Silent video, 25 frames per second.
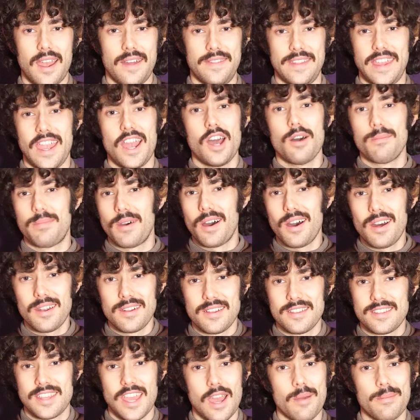And the hour part
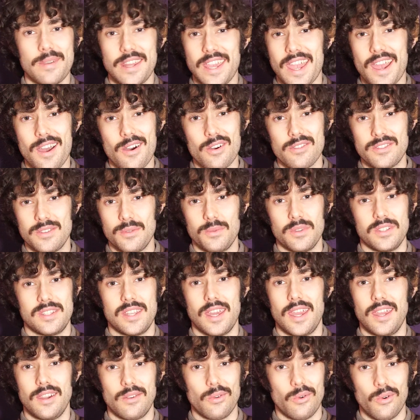is how many hours it would
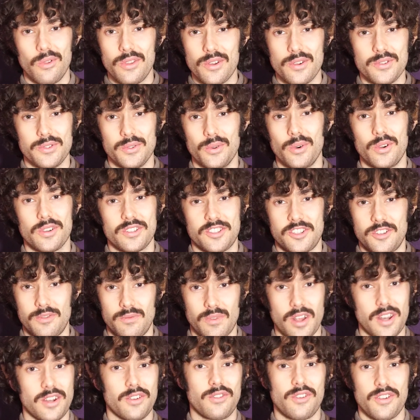take all those orcs to
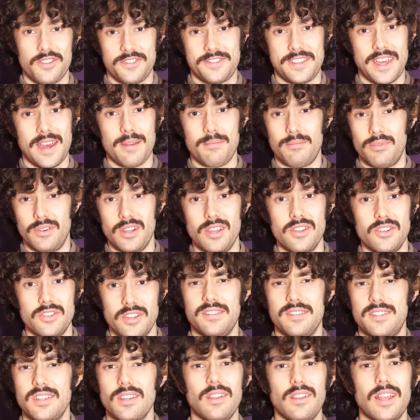run across that bridge
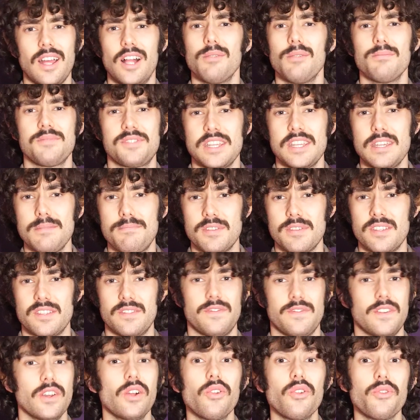until Helm's Deep is
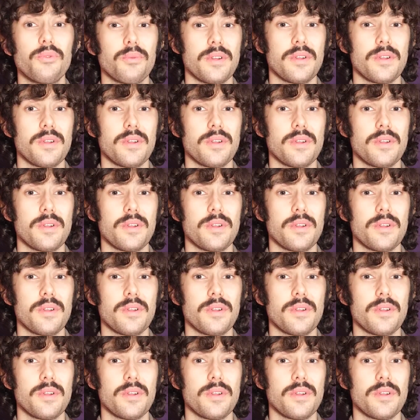filled